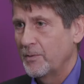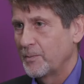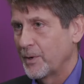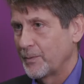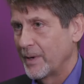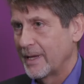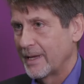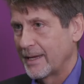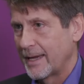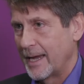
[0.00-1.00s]
of what we
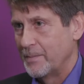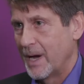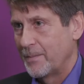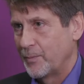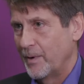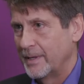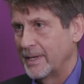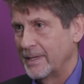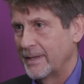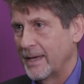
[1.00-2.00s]
came up
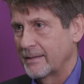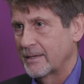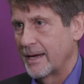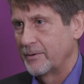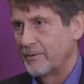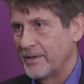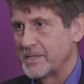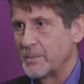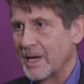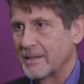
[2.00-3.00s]
with in that kind of
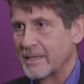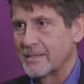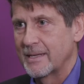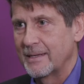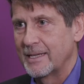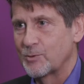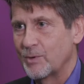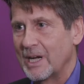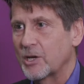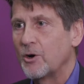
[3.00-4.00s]
feasibility is that it's
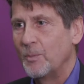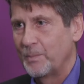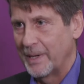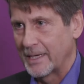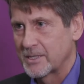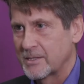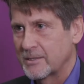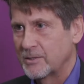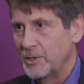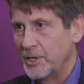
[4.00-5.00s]
really
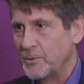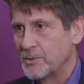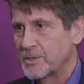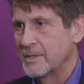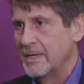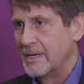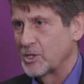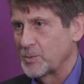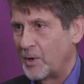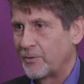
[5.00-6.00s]
complex to use
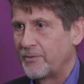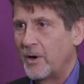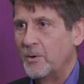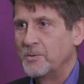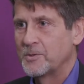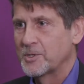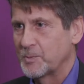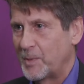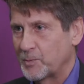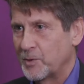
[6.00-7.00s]
smartphones,
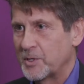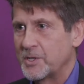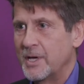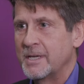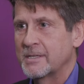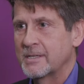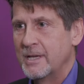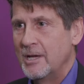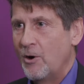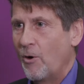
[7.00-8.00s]
smartwatches,
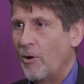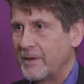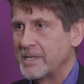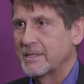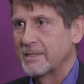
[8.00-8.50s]
all this.